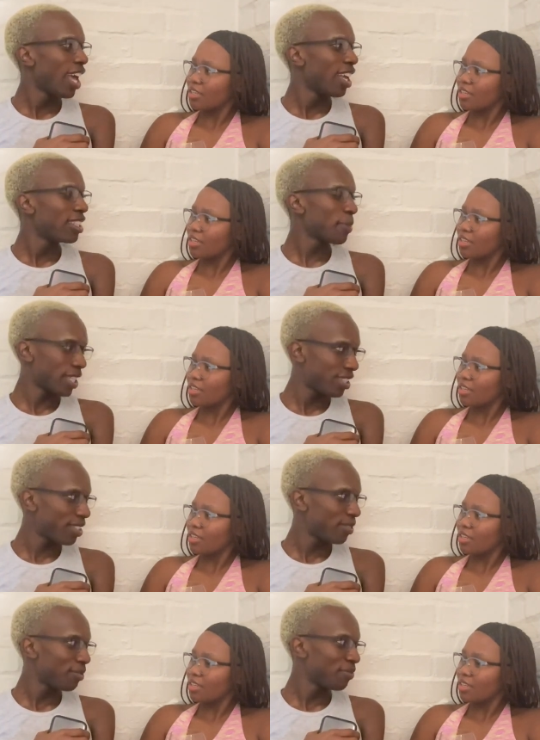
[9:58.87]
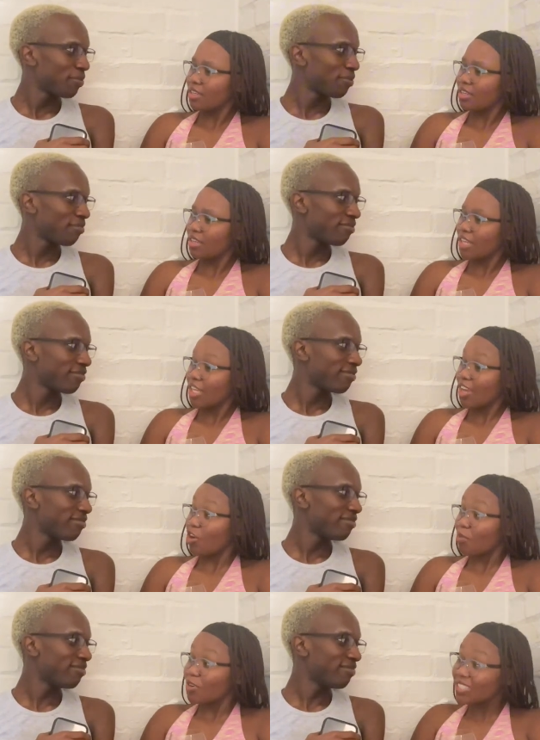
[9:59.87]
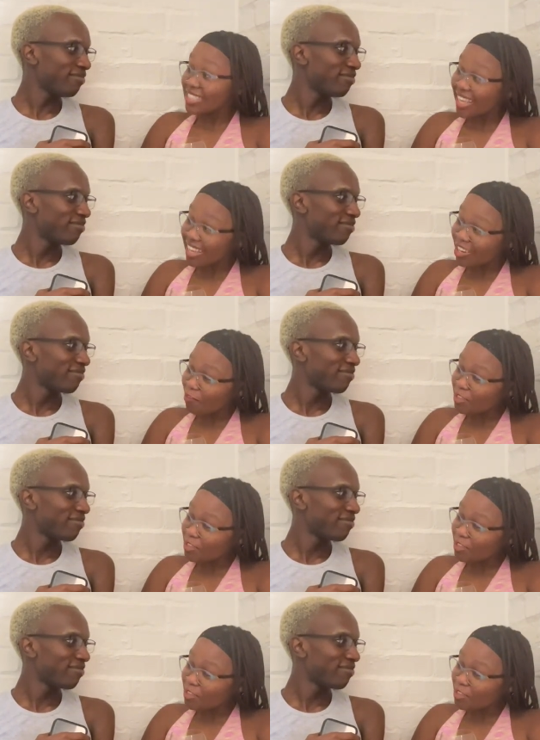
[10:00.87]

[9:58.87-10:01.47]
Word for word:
Speaker 1: Smuts. Kopano second of